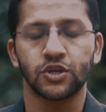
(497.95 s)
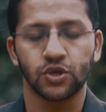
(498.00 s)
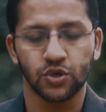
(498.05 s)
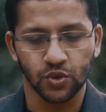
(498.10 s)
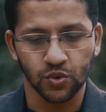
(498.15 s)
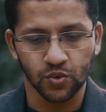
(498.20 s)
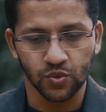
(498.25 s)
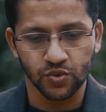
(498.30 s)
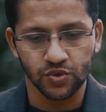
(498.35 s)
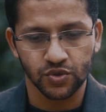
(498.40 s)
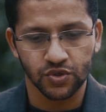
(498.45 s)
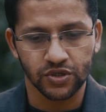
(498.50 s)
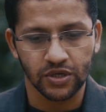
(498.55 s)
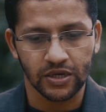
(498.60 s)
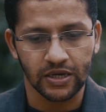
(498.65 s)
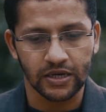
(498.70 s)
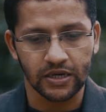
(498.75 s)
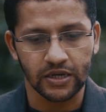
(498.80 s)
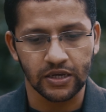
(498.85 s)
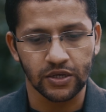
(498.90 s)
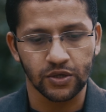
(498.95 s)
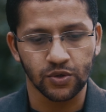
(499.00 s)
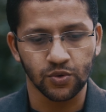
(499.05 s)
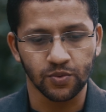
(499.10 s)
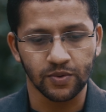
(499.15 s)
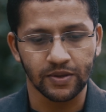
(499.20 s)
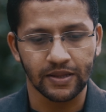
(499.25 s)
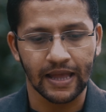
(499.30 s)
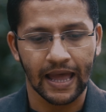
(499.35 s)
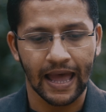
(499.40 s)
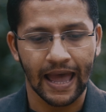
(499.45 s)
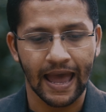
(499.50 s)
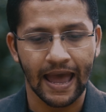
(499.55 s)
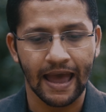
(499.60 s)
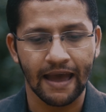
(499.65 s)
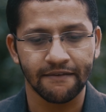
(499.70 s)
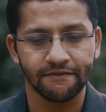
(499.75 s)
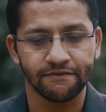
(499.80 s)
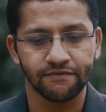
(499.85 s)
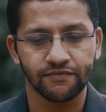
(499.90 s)
shows you will
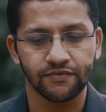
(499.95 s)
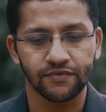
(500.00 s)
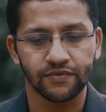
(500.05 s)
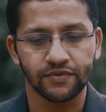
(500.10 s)
have